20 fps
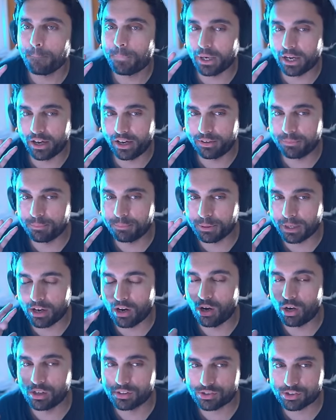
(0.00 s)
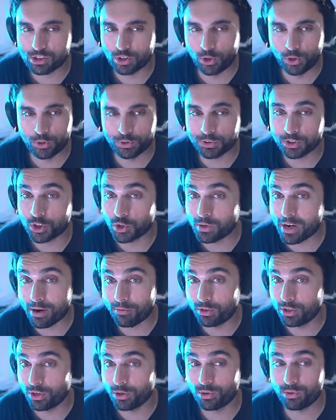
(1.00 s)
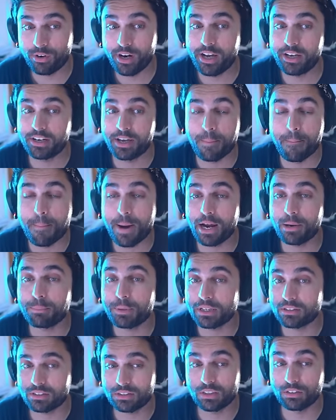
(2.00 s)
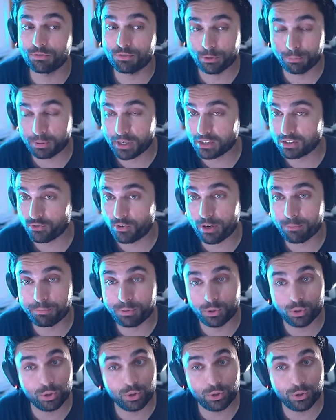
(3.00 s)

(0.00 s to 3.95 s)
But also, you never know, right? It might be a thing for PS5 Pro